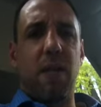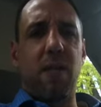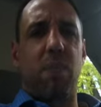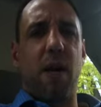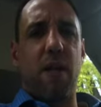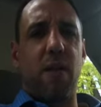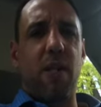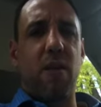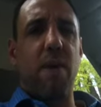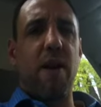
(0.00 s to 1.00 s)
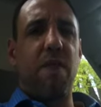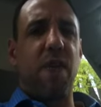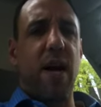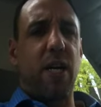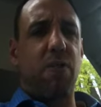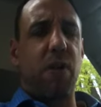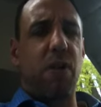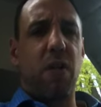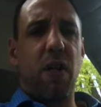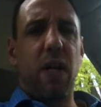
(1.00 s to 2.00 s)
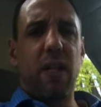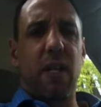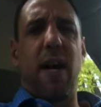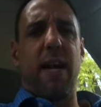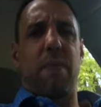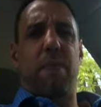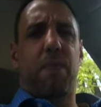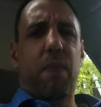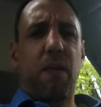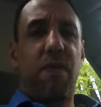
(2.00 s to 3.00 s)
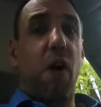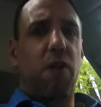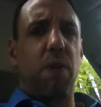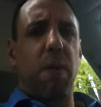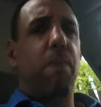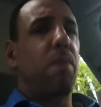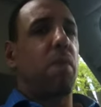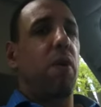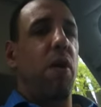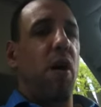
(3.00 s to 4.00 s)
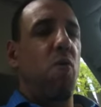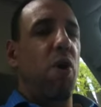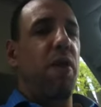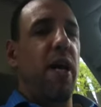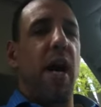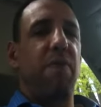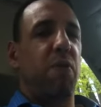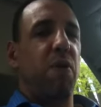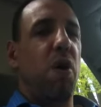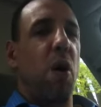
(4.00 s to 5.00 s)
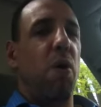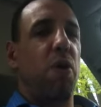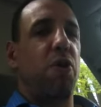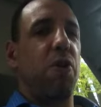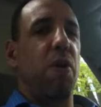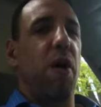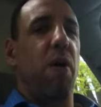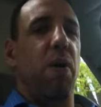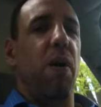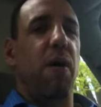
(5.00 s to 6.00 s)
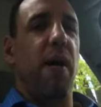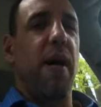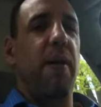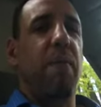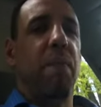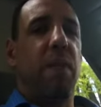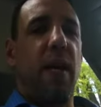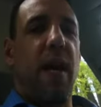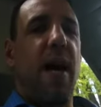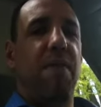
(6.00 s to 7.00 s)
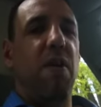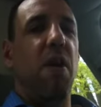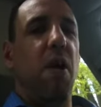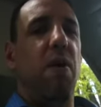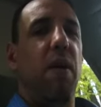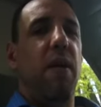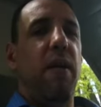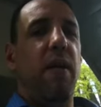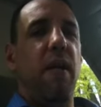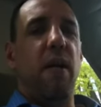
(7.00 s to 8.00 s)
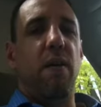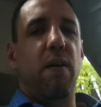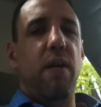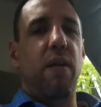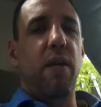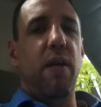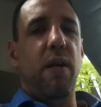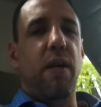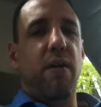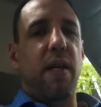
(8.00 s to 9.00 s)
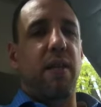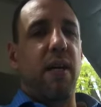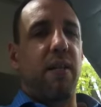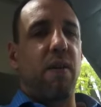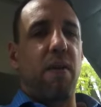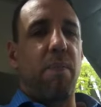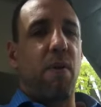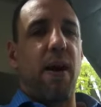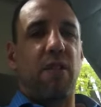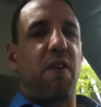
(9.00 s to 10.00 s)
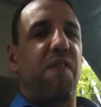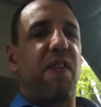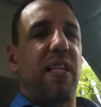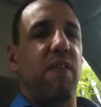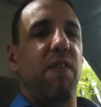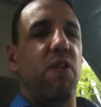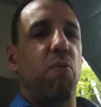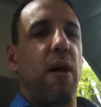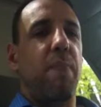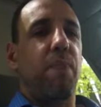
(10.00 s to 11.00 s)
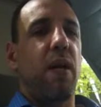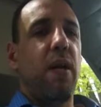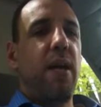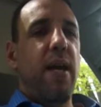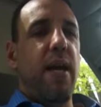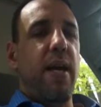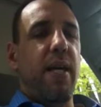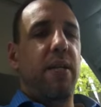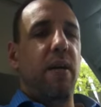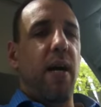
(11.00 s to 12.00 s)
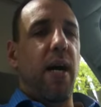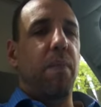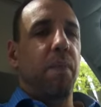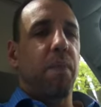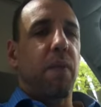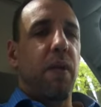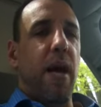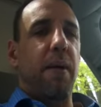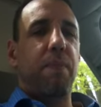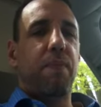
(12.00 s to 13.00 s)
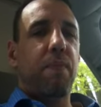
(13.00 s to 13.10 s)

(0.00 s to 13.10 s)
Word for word: that these breathalyzer manufacturers deny it falsely. You know, where they obviously know or should know. Okay, they have to know. You know, you know that, that their their products are effective this way, and uh, yeah,